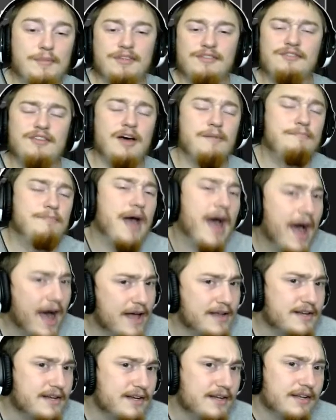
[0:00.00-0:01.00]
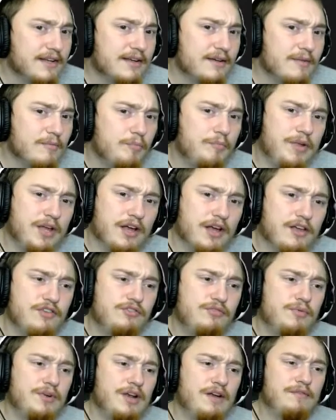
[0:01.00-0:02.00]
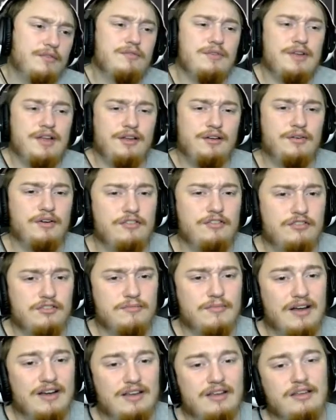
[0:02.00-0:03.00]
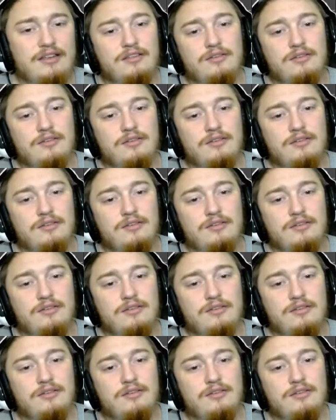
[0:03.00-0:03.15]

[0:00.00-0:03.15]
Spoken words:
It's not bad, because whenever you increase your money,